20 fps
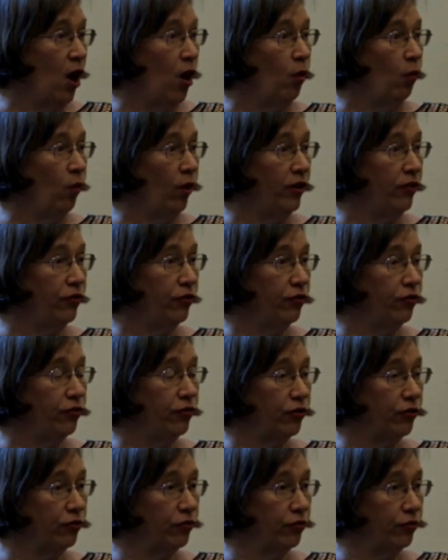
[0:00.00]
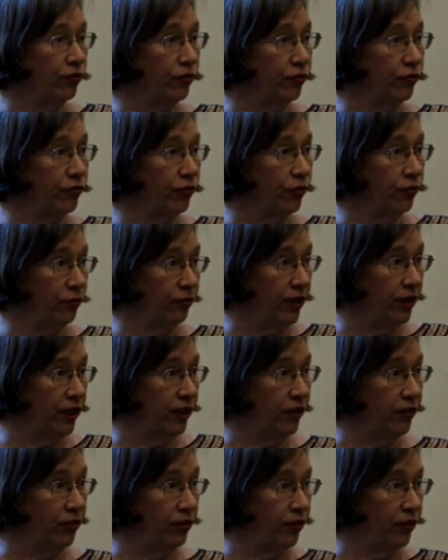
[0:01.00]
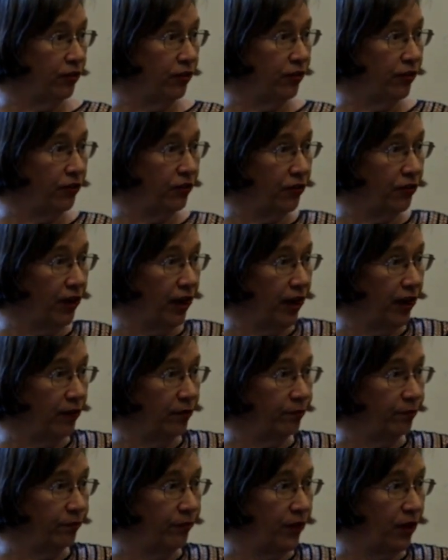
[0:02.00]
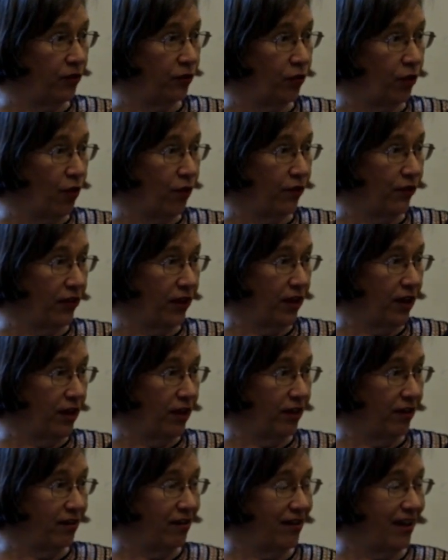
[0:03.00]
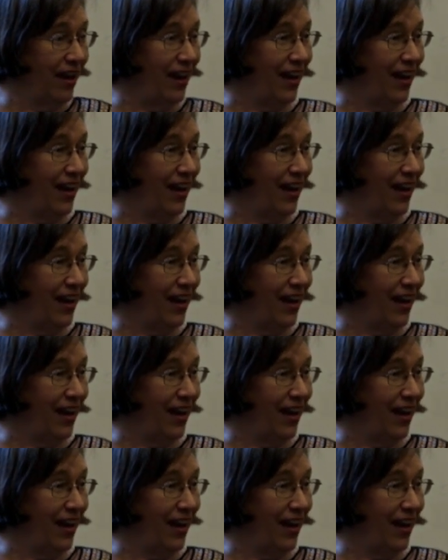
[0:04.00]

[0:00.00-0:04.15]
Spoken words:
Once your children learn to read, you can just say, it's over there.